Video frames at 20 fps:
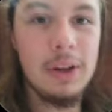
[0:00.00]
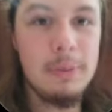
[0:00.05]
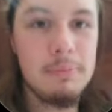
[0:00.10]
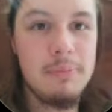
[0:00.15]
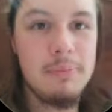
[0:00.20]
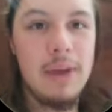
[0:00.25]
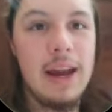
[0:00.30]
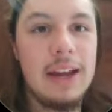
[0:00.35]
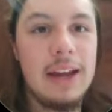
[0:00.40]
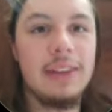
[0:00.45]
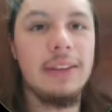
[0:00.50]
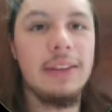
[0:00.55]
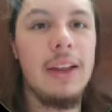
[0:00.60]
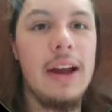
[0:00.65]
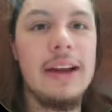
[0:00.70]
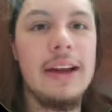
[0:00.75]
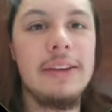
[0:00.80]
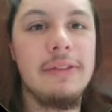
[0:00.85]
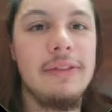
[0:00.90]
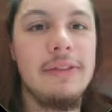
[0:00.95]
a
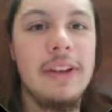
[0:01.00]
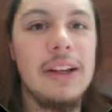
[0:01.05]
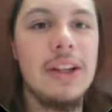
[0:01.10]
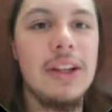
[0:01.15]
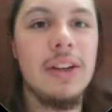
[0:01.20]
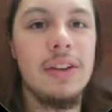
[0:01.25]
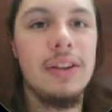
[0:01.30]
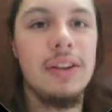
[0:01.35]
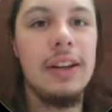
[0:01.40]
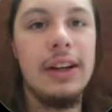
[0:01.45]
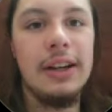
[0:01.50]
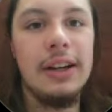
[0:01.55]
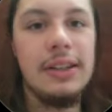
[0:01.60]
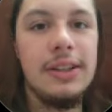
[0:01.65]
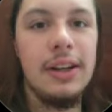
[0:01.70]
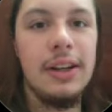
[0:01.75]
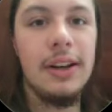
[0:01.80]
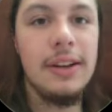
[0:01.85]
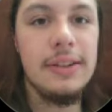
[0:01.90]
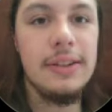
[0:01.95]
mainline figure than it
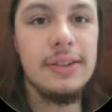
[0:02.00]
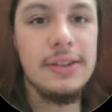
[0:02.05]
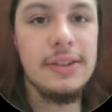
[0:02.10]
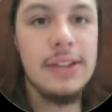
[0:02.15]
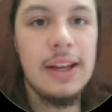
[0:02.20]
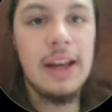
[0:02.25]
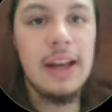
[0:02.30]
does